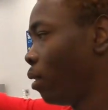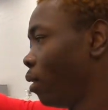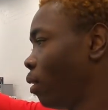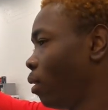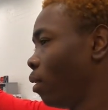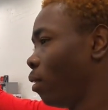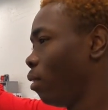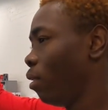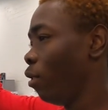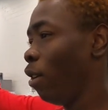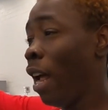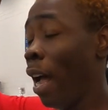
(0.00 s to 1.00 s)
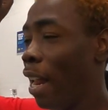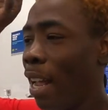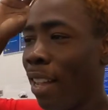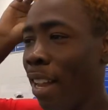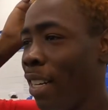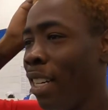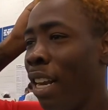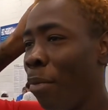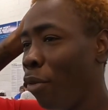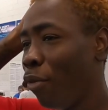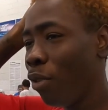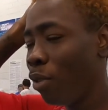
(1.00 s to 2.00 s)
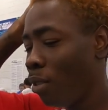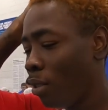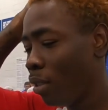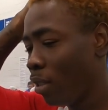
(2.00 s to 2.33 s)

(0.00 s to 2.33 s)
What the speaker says: Mm-hmm. I did that before.